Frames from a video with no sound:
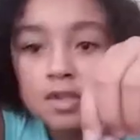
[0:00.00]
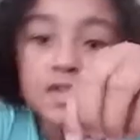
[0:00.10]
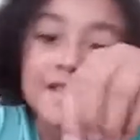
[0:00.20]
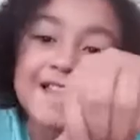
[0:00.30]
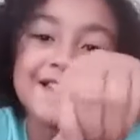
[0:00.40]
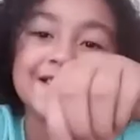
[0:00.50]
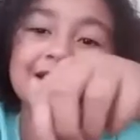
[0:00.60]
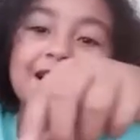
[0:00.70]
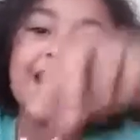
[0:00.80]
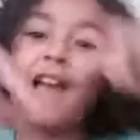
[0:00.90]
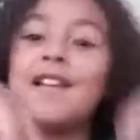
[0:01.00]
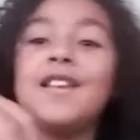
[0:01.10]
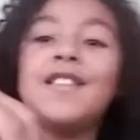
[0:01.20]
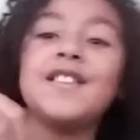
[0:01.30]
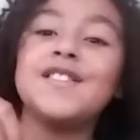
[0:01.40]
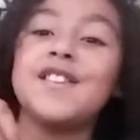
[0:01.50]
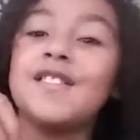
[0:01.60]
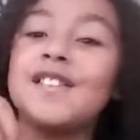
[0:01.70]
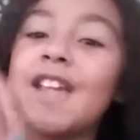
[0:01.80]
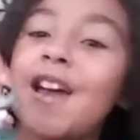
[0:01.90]
I hope you guys liked
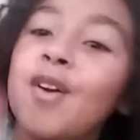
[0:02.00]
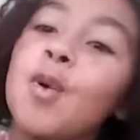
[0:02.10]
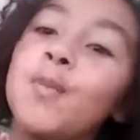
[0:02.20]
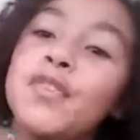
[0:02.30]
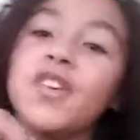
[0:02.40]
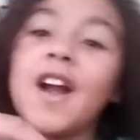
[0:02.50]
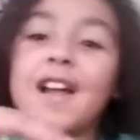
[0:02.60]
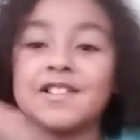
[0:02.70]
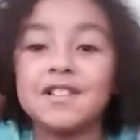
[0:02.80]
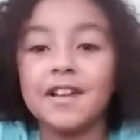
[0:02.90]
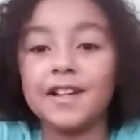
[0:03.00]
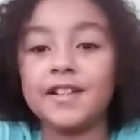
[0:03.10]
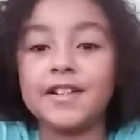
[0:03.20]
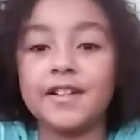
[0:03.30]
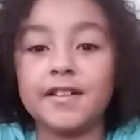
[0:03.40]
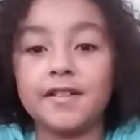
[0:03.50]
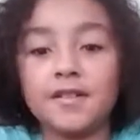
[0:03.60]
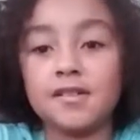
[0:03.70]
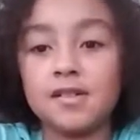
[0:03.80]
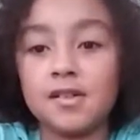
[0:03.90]
it. Shout out to my older
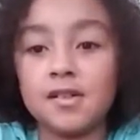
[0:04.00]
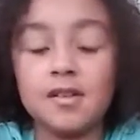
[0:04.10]
sister.